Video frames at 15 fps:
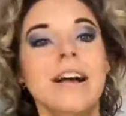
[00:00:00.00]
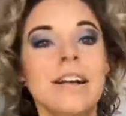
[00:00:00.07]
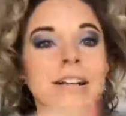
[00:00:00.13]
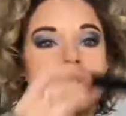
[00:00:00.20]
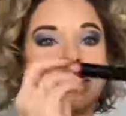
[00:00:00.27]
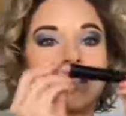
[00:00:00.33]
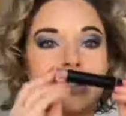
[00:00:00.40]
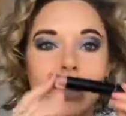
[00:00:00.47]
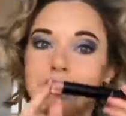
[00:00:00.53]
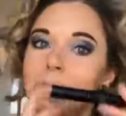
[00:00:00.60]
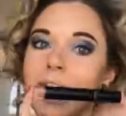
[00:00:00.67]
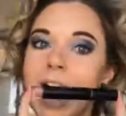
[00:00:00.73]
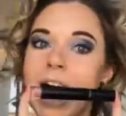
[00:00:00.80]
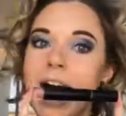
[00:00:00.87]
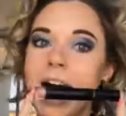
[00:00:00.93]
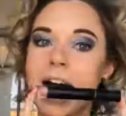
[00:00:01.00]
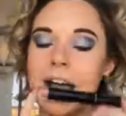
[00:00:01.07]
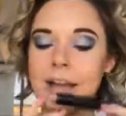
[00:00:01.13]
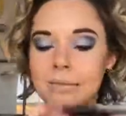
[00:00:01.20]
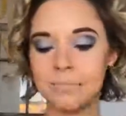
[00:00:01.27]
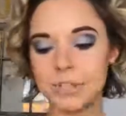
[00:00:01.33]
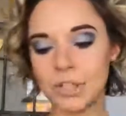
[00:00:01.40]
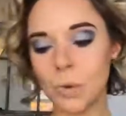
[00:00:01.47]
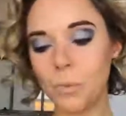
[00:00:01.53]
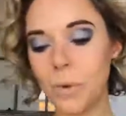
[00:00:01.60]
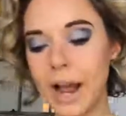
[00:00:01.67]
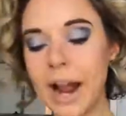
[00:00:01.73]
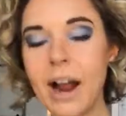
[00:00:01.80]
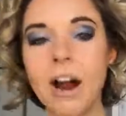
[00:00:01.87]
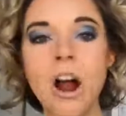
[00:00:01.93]
Sublime. So
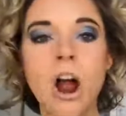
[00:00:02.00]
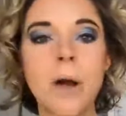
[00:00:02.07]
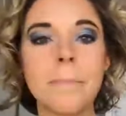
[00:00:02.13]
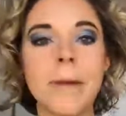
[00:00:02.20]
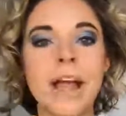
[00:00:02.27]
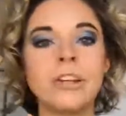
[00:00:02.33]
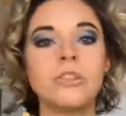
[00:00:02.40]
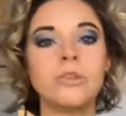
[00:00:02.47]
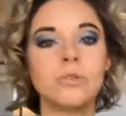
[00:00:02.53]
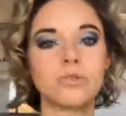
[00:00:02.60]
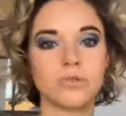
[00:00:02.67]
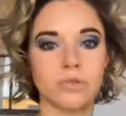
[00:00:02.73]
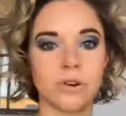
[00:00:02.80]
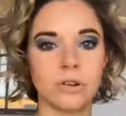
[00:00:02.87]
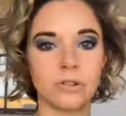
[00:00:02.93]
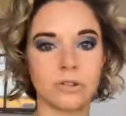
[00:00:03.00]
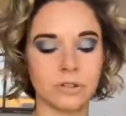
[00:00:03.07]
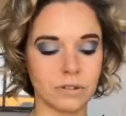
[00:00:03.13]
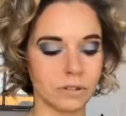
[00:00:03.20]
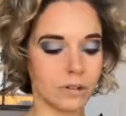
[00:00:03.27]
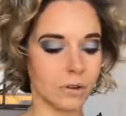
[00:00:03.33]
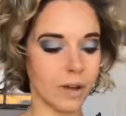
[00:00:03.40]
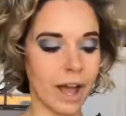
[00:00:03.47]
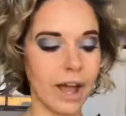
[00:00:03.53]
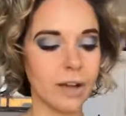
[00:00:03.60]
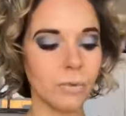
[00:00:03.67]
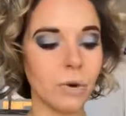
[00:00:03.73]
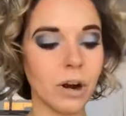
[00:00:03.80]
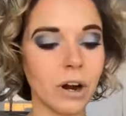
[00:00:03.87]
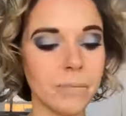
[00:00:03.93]
where are my neutrals? Okay,
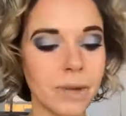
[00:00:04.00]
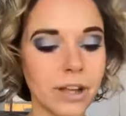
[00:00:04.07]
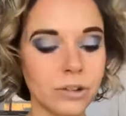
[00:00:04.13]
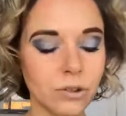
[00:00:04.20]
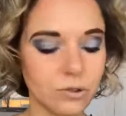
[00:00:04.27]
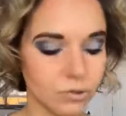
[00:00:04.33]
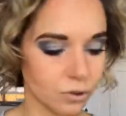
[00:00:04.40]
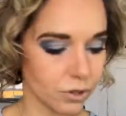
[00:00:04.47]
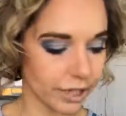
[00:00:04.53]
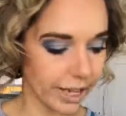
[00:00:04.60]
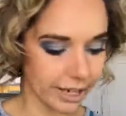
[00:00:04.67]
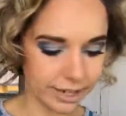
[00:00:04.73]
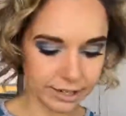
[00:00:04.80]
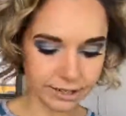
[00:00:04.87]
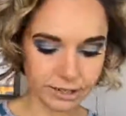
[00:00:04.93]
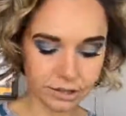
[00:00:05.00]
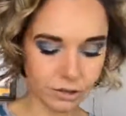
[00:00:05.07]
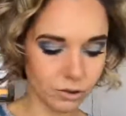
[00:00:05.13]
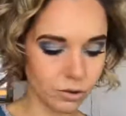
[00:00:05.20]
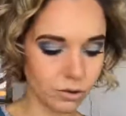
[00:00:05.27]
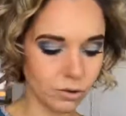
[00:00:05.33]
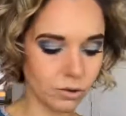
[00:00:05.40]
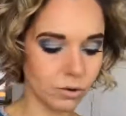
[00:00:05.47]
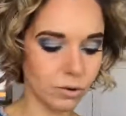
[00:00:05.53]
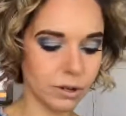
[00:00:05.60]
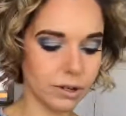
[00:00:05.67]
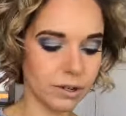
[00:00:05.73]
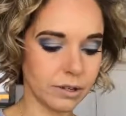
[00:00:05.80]
where are my neutral ladies who,